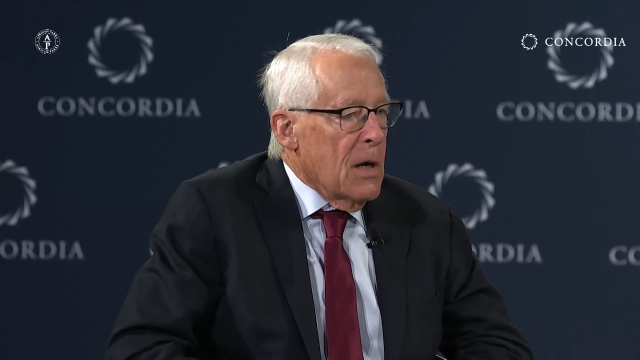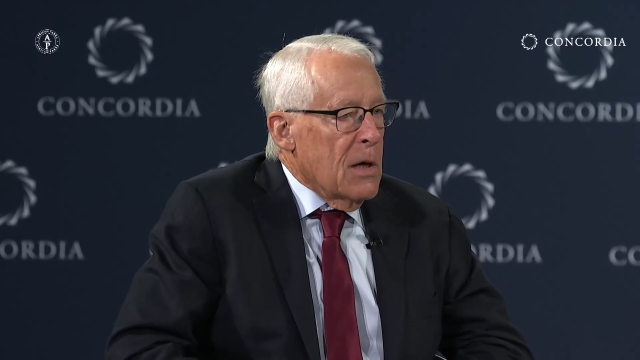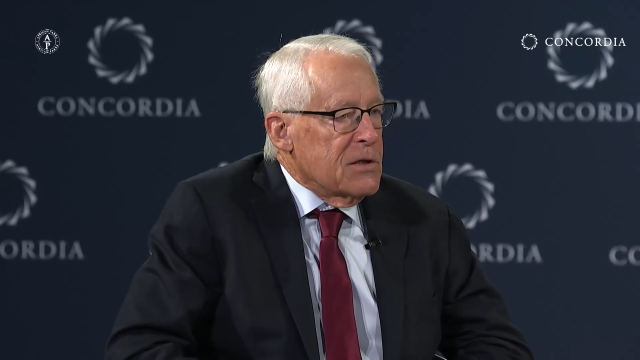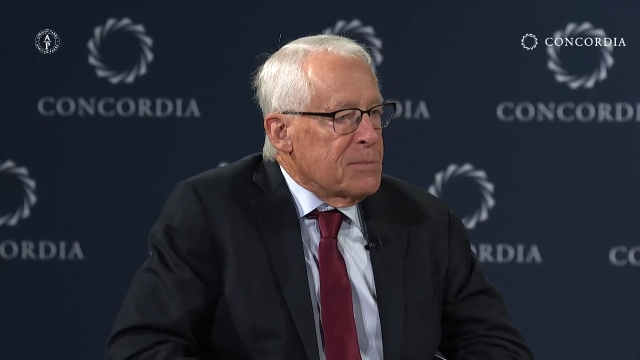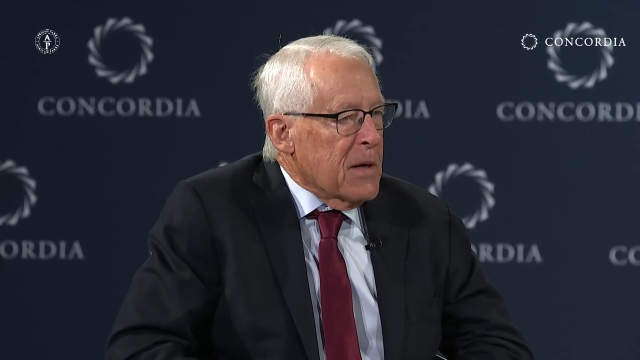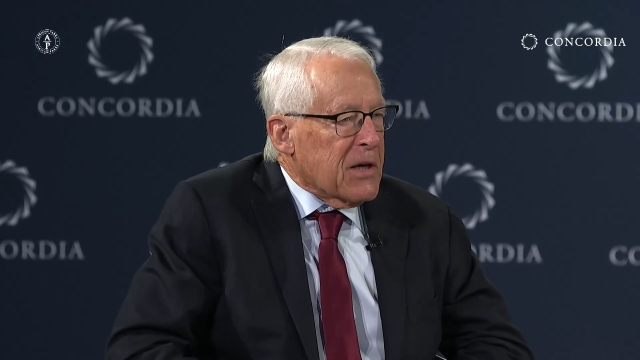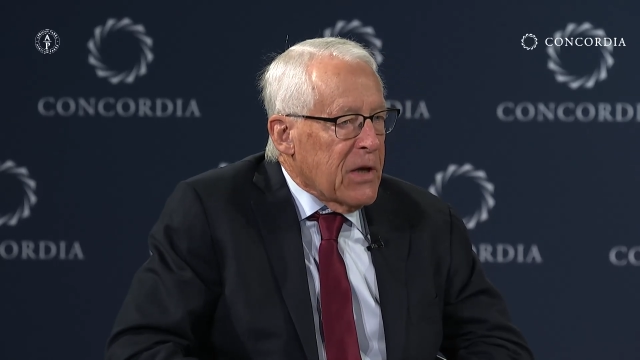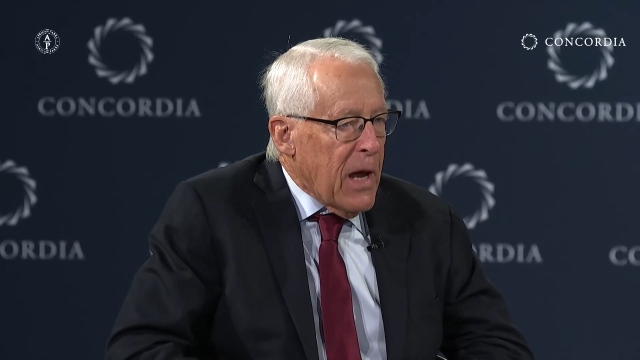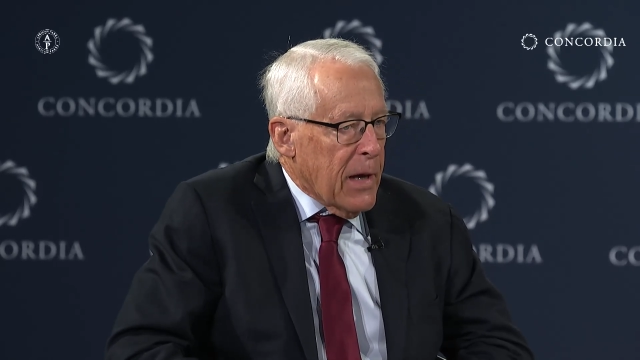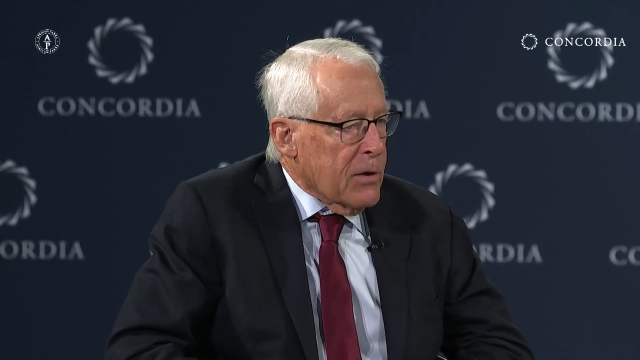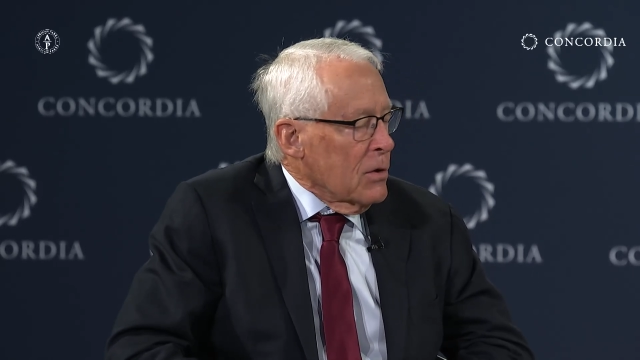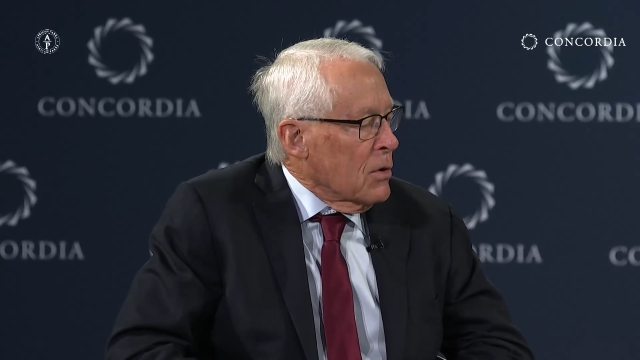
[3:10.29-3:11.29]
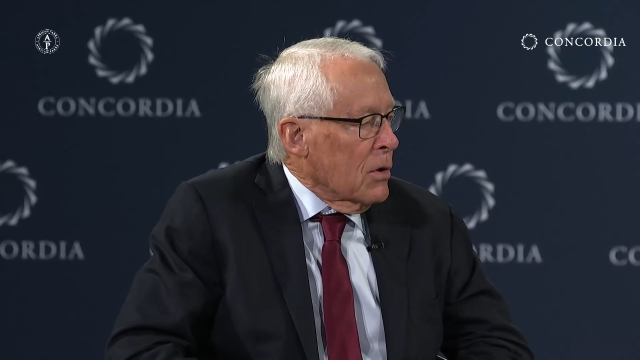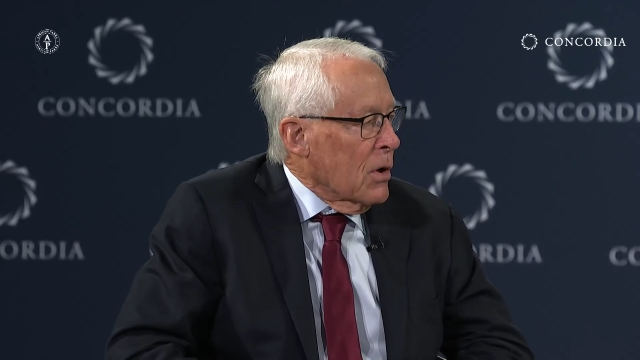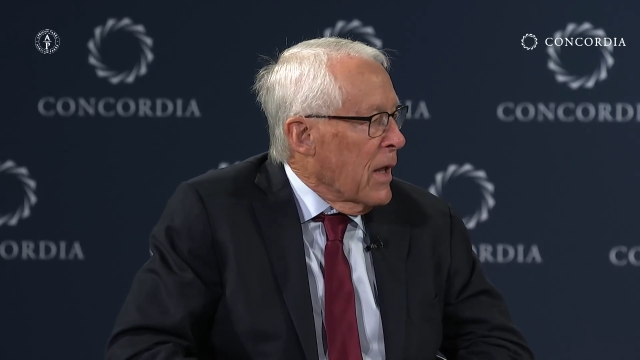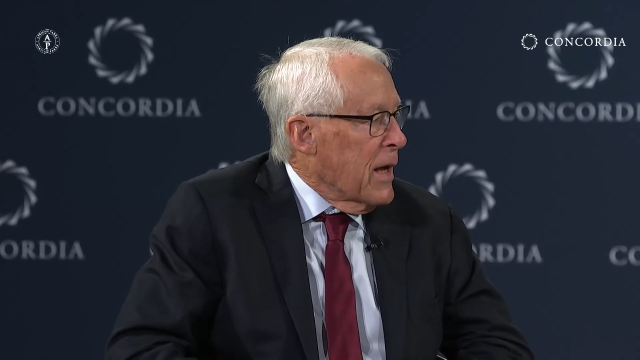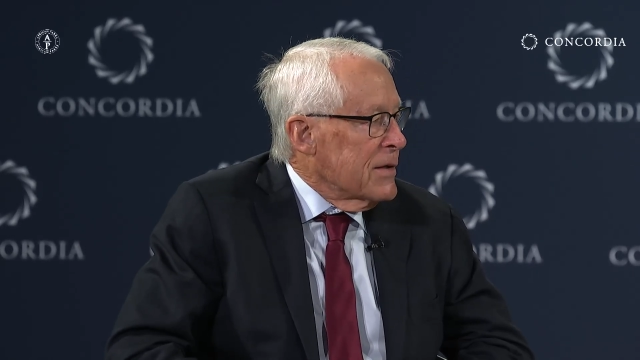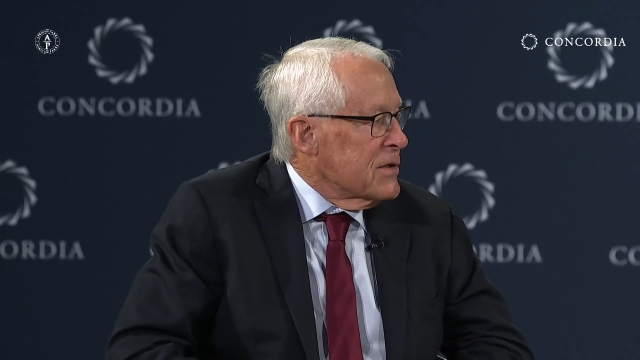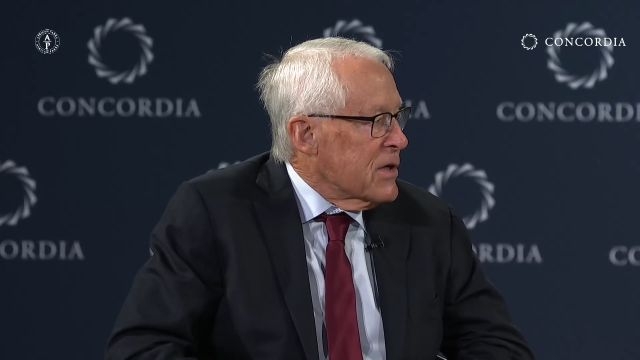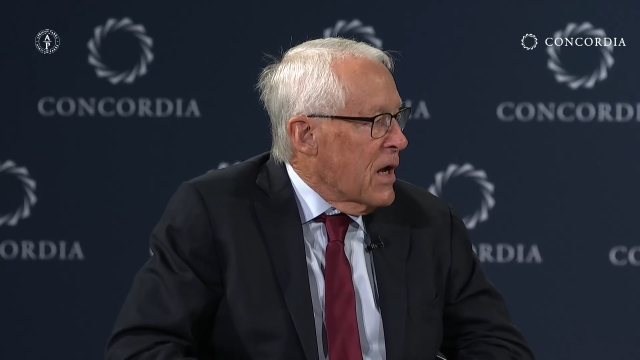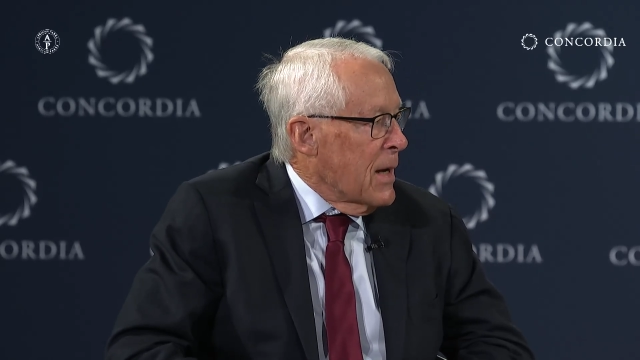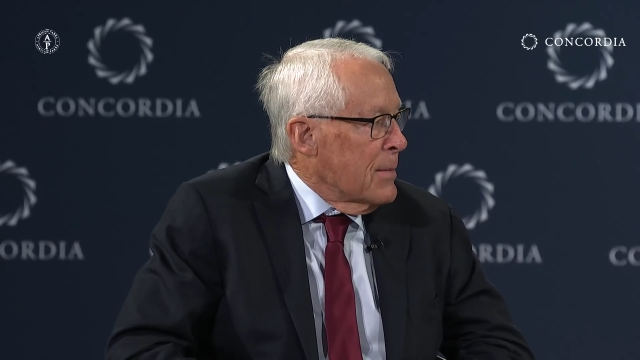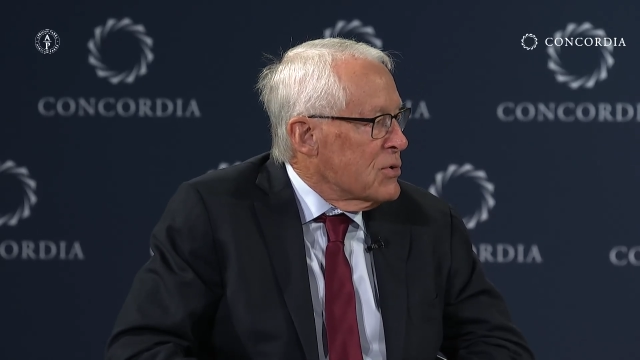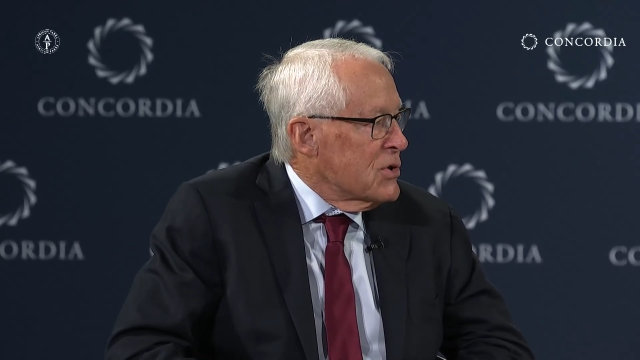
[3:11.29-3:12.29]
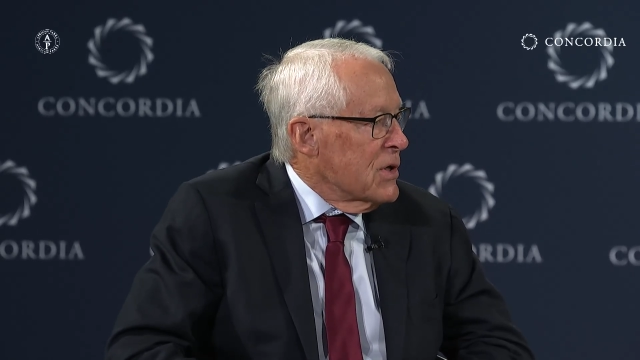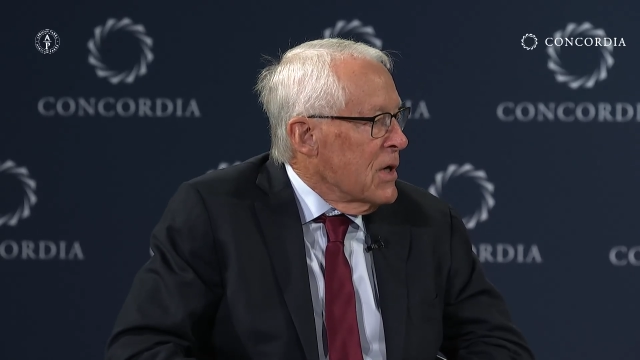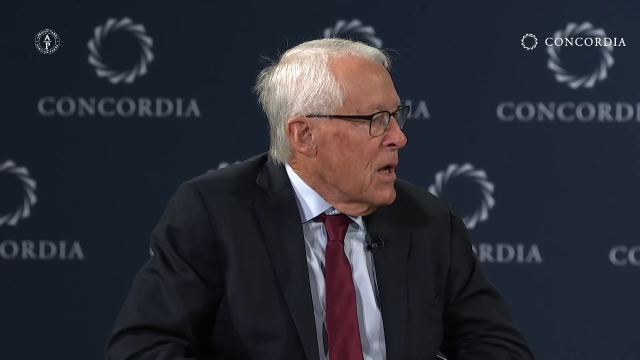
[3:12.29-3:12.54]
spectacular landscapes.